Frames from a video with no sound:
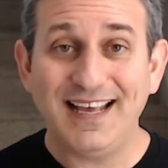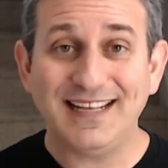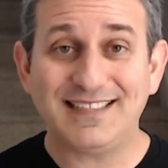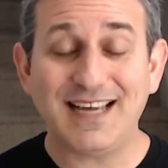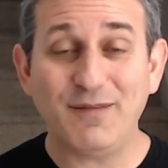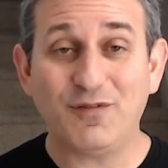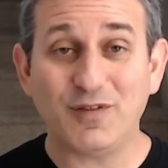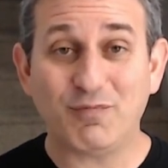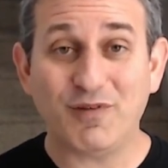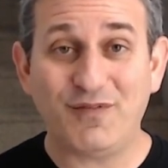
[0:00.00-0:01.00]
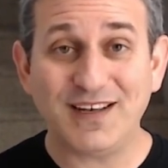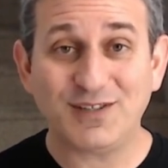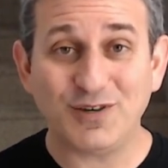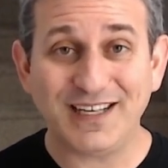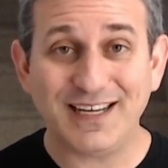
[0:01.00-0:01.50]
it's time for the
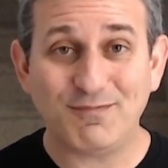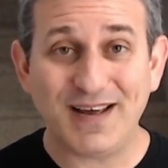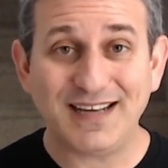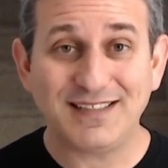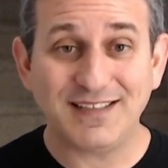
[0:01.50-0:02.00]
professor to get back